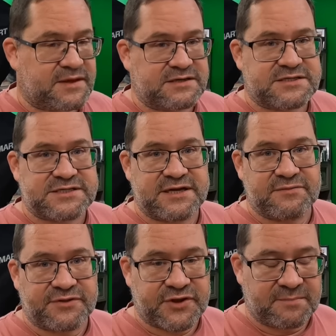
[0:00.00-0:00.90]
and see
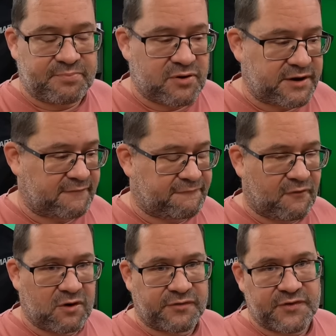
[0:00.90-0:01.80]
what they're putting
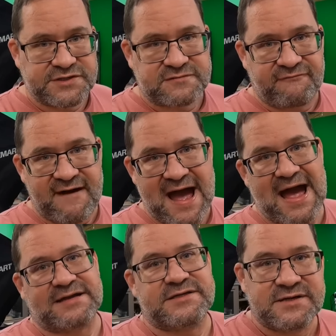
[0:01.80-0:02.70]
forth as
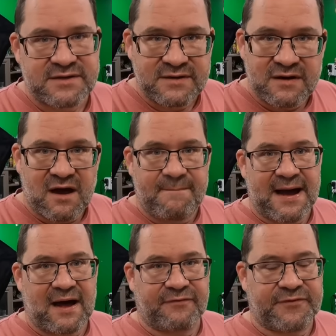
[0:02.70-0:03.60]
fact
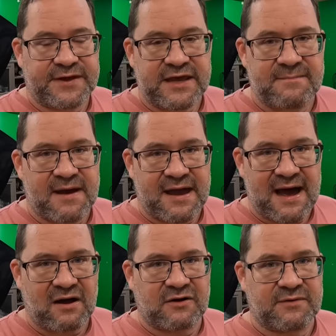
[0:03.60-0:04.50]
about the eBay
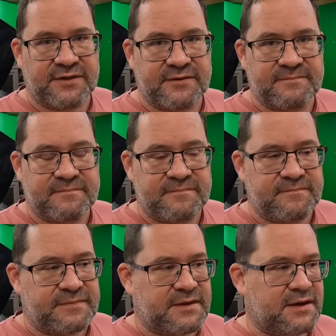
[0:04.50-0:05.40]
algorithm
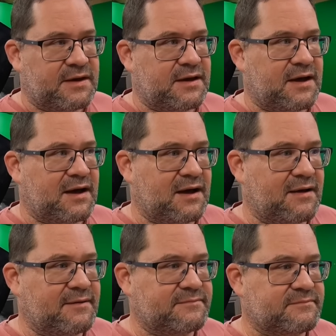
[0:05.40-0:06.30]

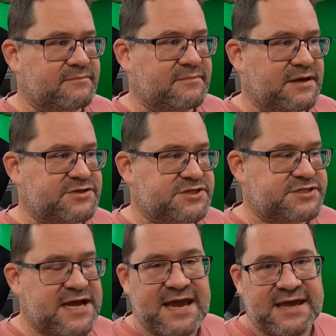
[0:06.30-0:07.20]
um, and
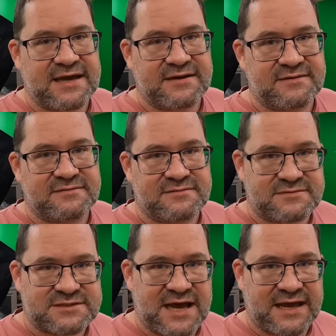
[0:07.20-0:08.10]
just take it
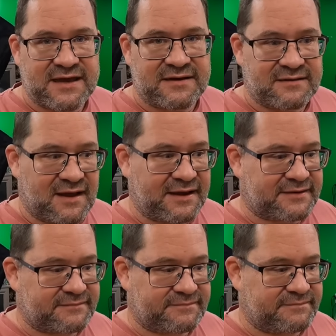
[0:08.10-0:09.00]
take it
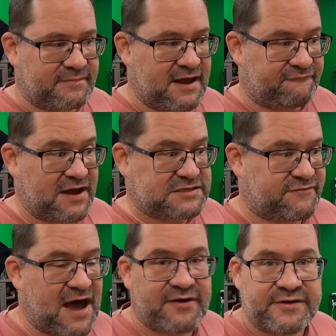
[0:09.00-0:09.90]
like at face
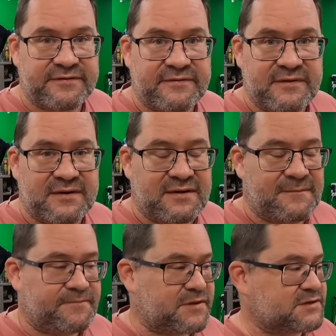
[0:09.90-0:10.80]
value.
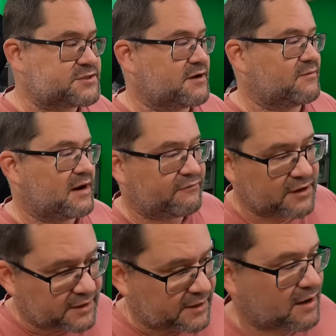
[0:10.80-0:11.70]
So whenever it